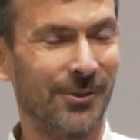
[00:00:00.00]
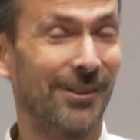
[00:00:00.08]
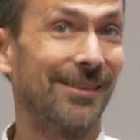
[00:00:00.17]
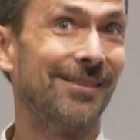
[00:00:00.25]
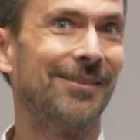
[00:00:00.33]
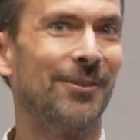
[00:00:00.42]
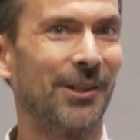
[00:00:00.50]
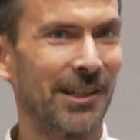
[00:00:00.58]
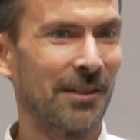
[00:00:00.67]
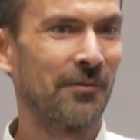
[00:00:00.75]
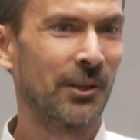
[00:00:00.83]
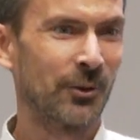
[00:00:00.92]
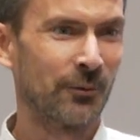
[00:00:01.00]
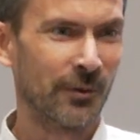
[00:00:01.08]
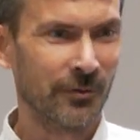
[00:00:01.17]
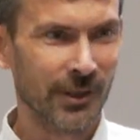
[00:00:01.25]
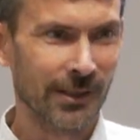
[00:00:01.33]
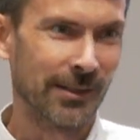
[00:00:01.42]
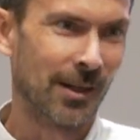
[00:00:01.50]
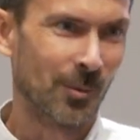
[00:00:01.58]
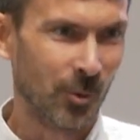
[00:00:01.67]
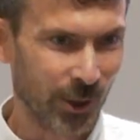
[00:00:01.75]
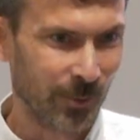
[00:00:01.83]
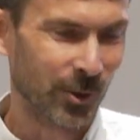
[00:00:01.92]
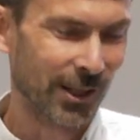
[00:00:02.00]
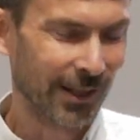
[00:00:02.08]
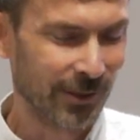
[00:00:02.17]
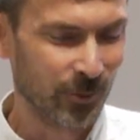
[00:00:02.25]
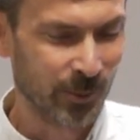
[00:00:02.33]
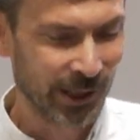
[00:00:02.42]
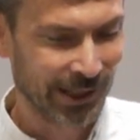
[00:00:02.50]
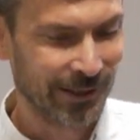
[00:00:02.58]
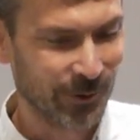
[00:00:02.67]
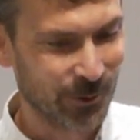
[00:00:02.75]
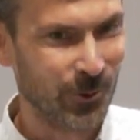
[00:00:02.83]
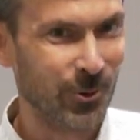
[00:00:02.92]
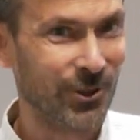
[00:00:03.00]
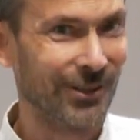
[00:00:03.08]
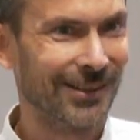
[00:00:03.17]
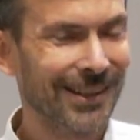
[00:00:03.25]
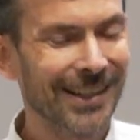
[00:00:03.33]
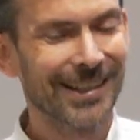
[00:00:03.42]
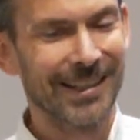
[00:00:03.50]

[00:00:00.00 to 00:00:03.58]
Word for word: We're like, oh, okay, they factored 15. Yeah, okay, but they had to bake in the solution